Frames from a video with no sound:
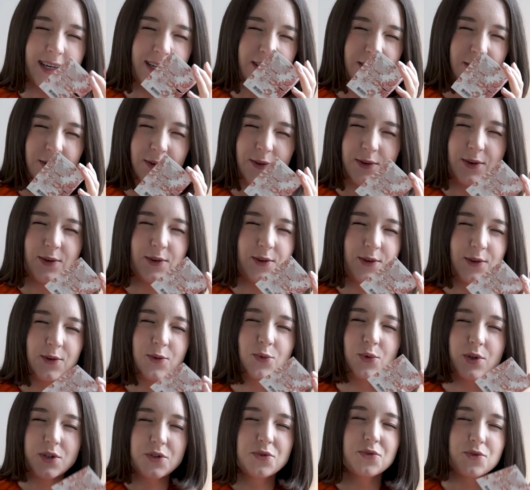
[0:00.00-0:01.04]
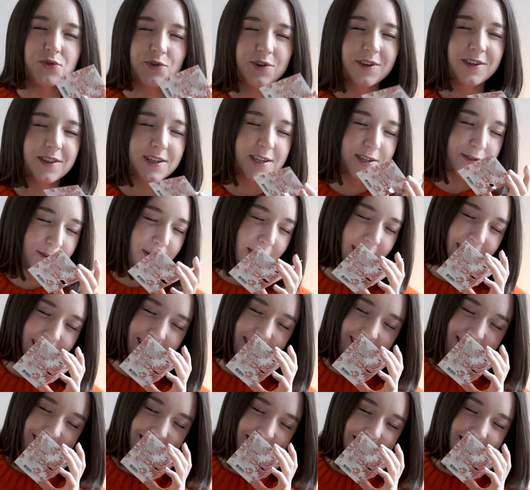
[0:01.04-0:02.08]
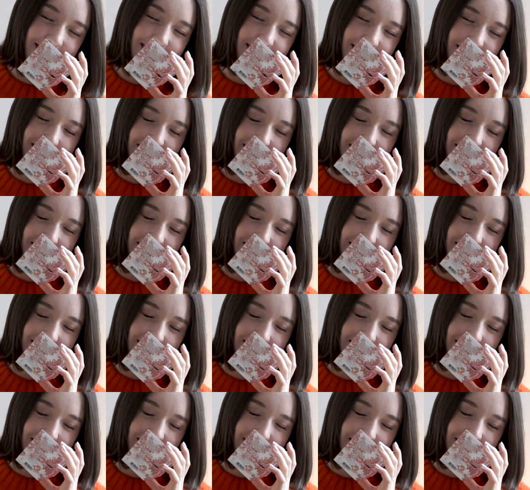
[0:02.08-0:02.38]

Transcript: I don't know, you want to drink this fragrance.